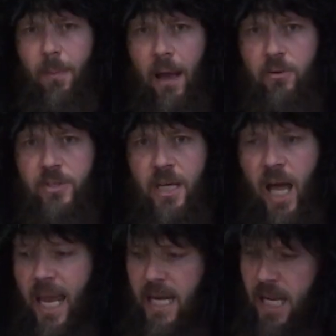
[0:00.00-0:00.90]
boundary
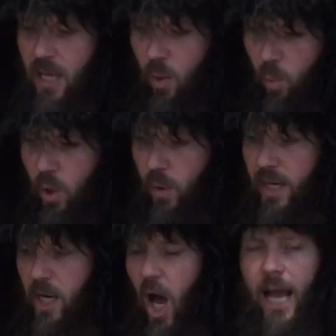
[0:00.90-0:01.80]
line, we're
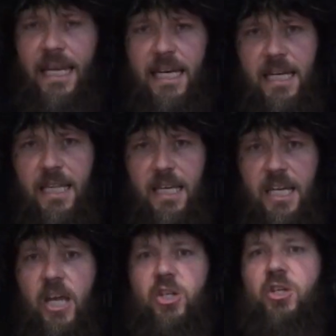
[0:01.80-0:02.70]
going to knock it into the
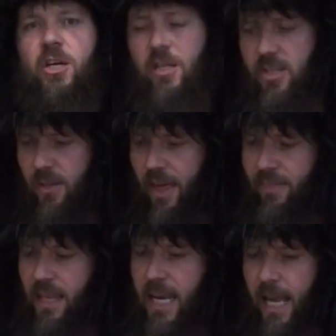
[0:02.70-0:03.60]
ditch so that
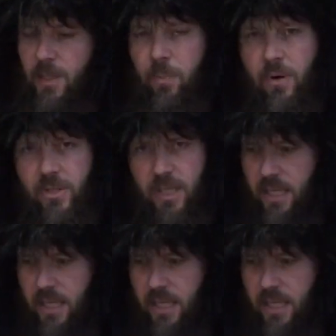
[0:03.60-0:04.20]
the next person,